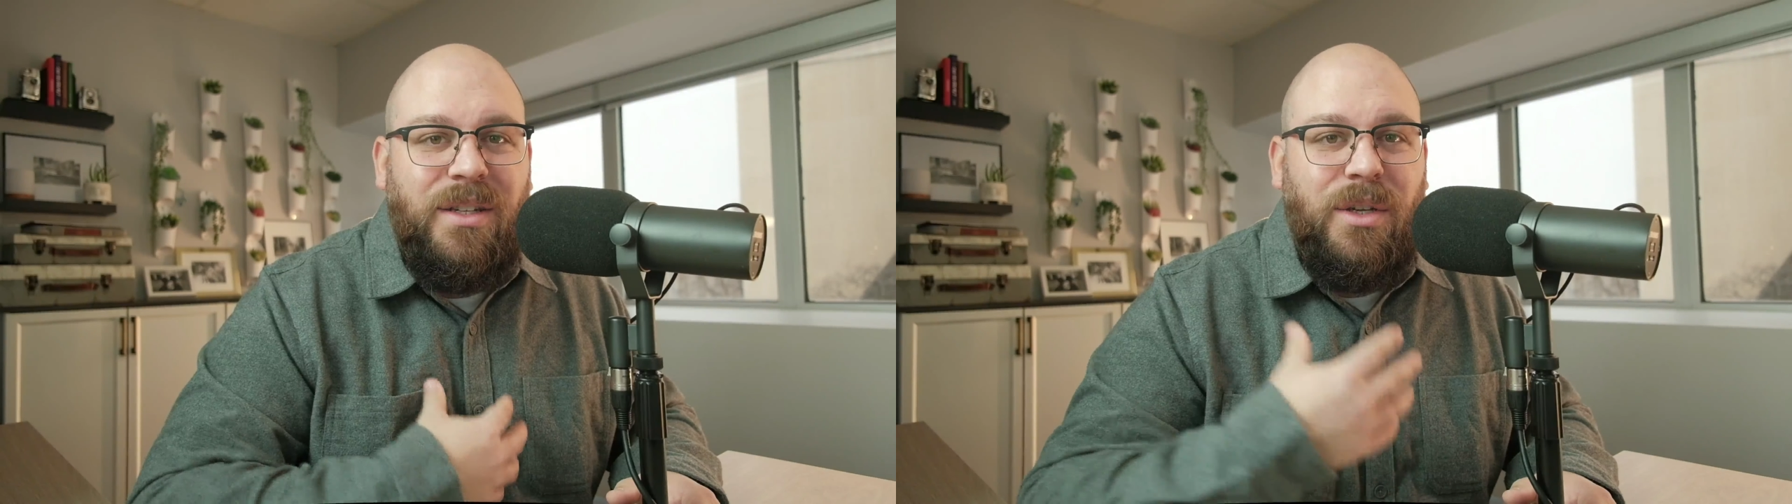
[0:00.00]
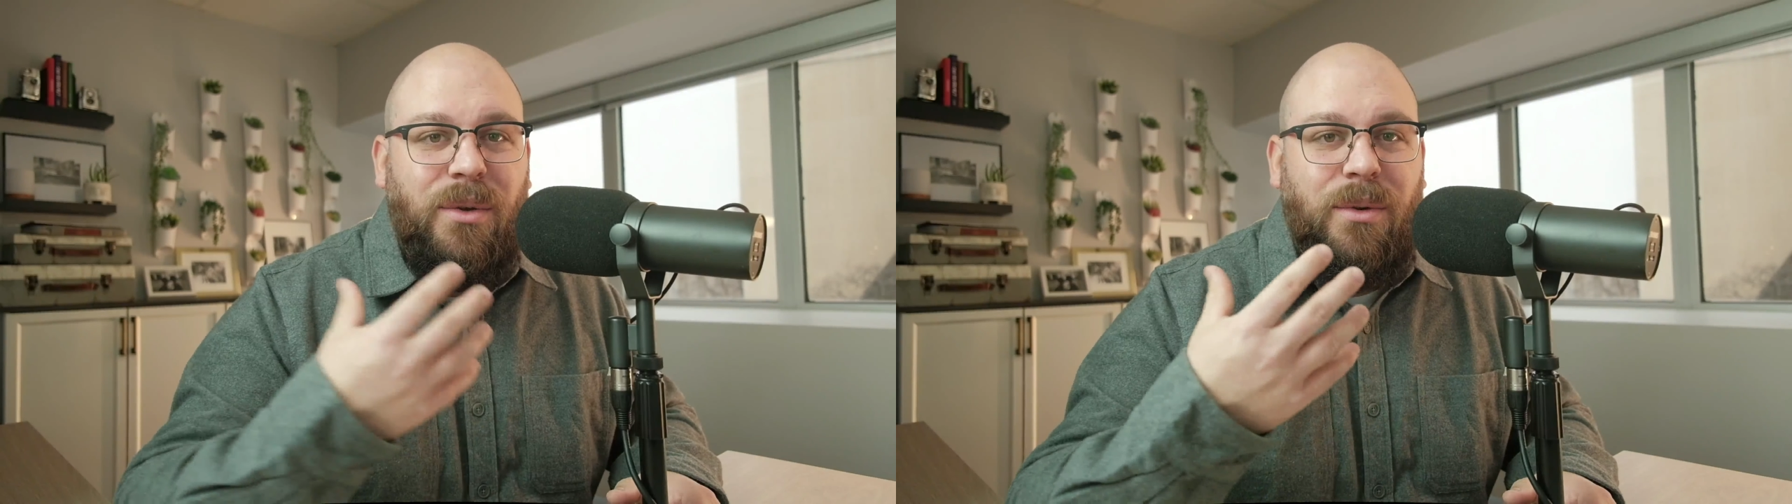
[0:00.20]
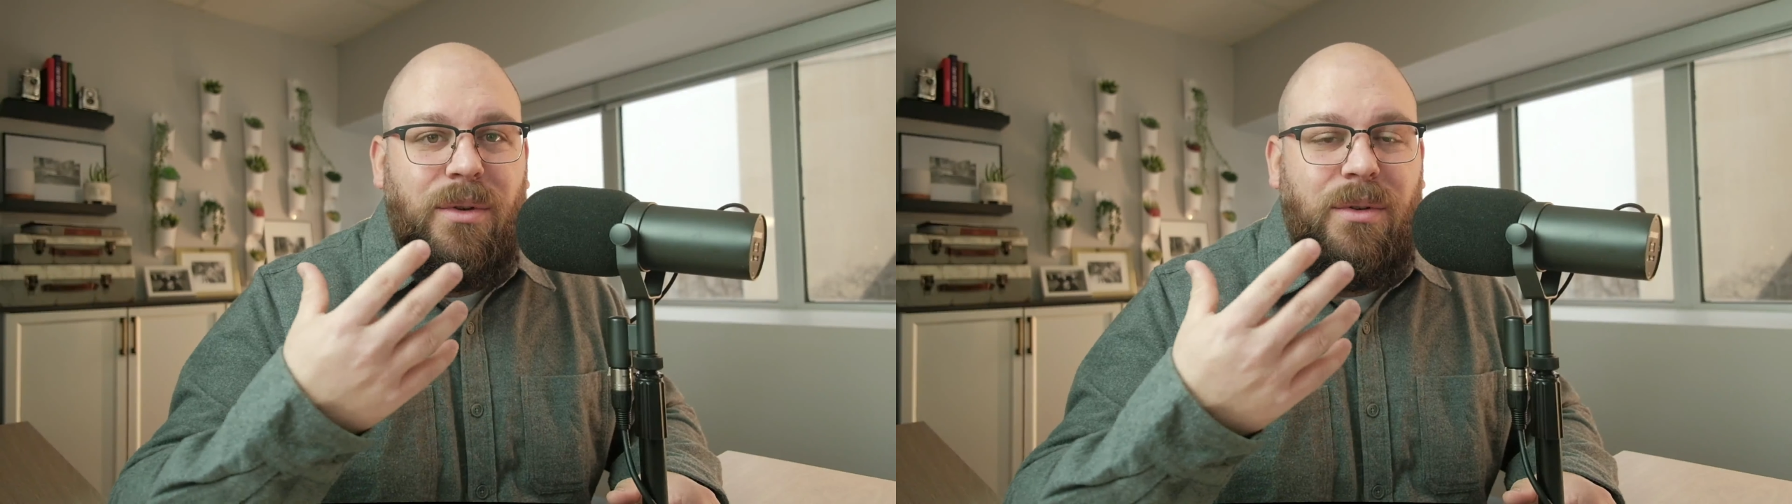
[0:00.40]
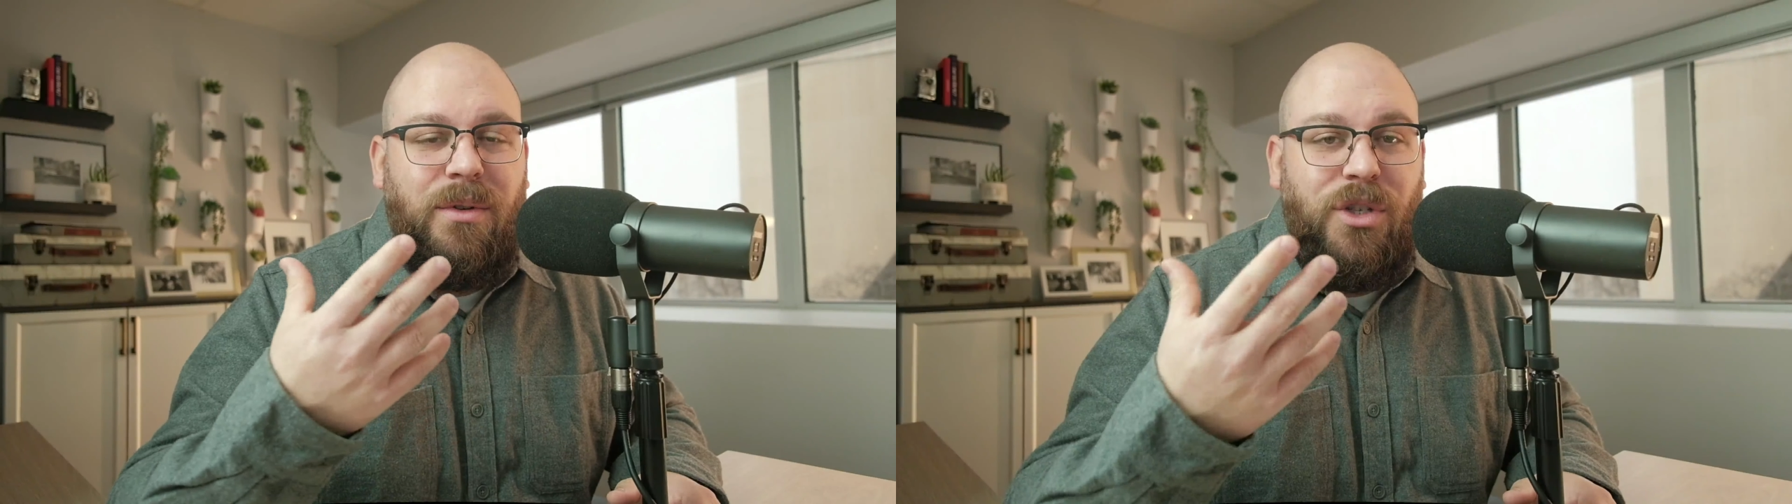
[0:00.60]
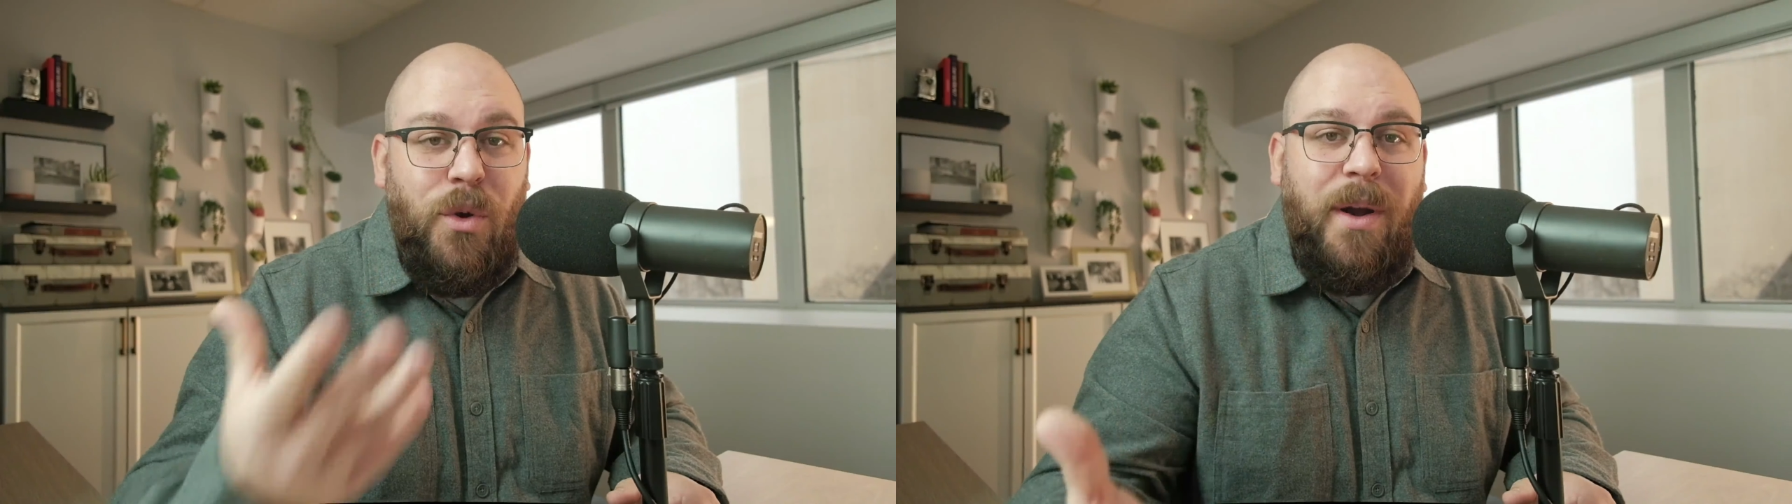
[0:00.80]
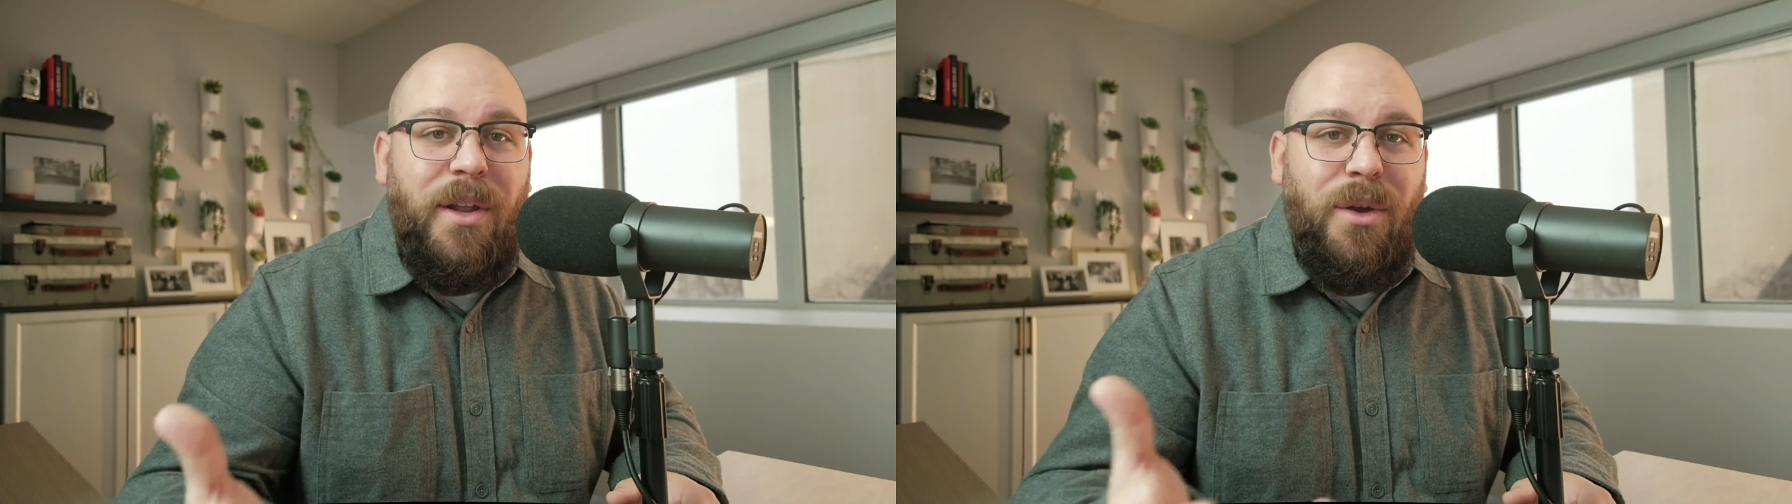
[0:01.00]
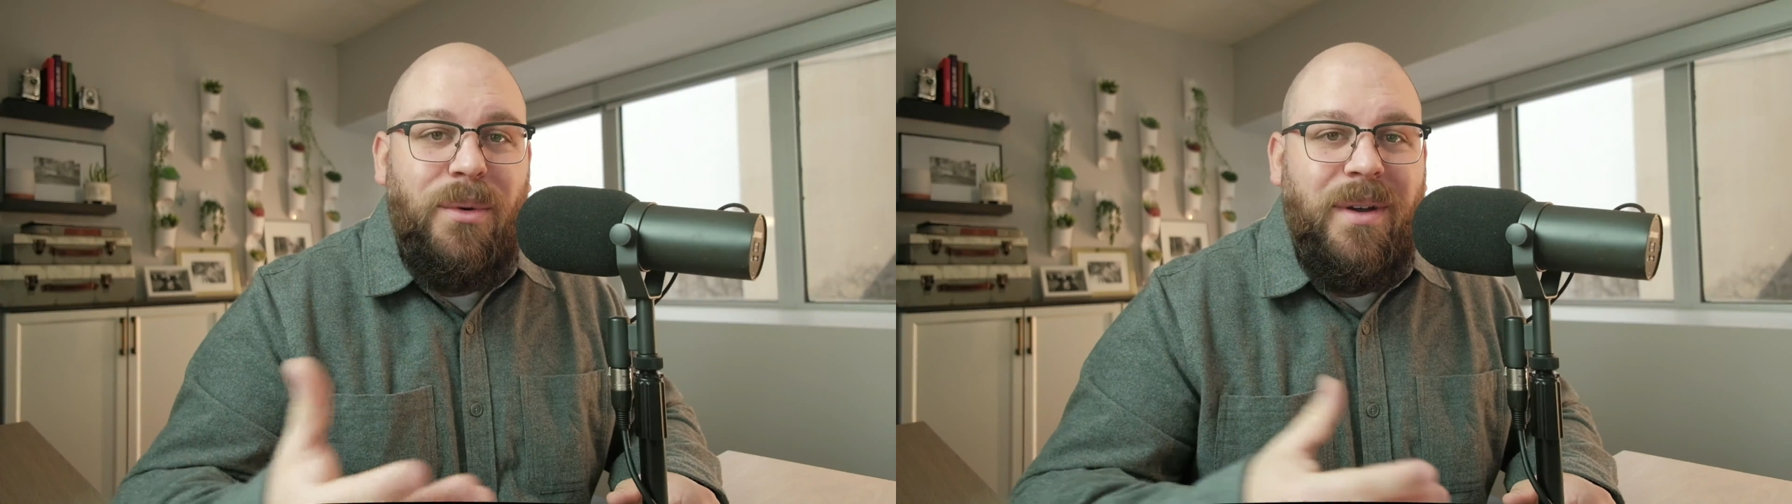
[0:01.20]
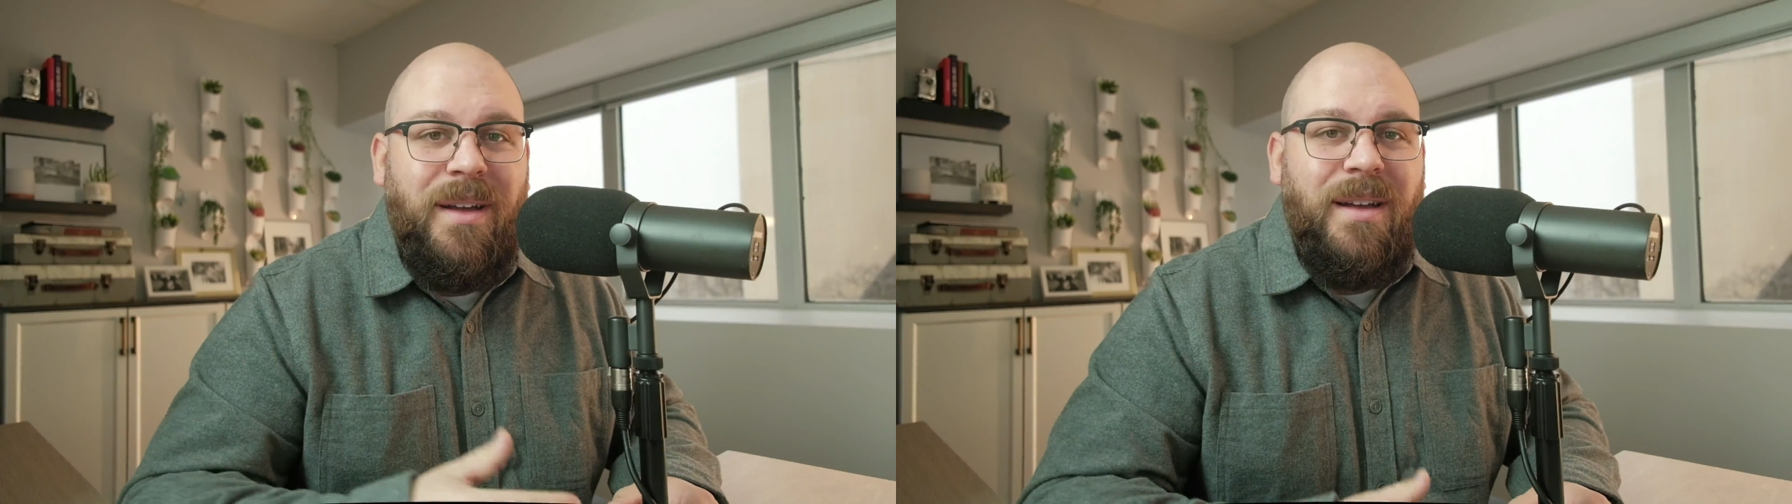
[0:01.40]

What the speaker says: to join you